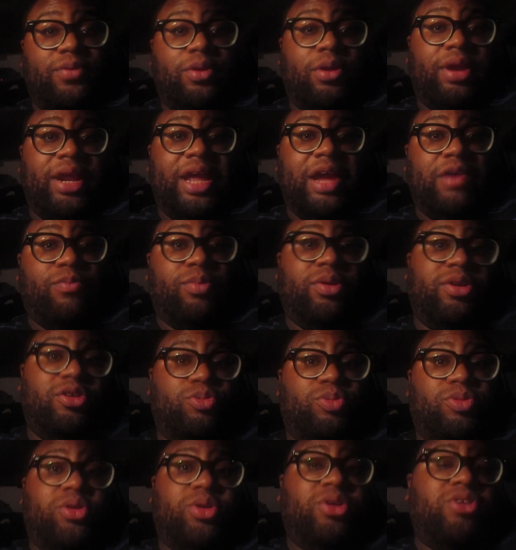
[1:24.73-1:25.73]
you already have renters
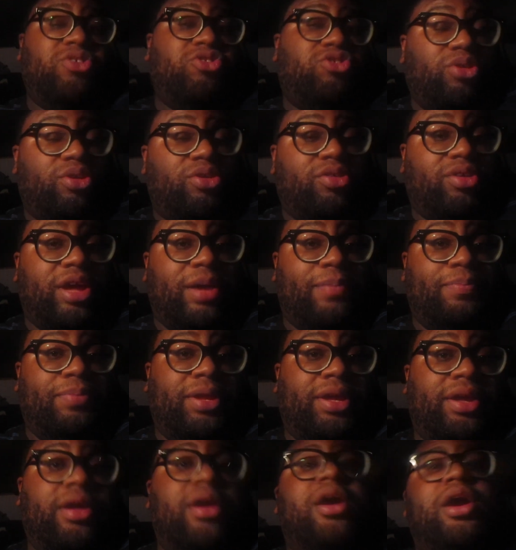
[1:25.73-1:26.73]
with your insurance
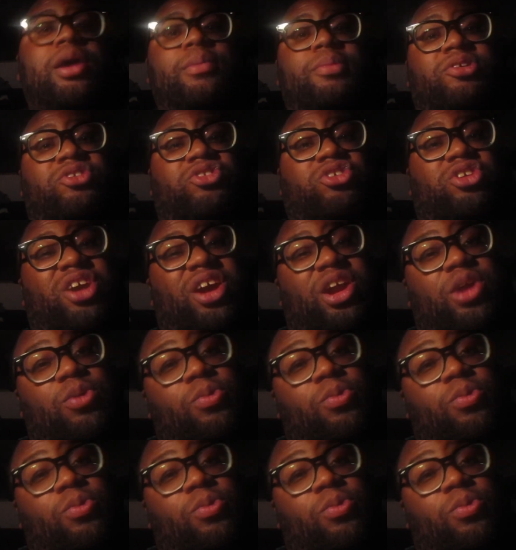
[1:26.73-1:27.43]
company. But you're going to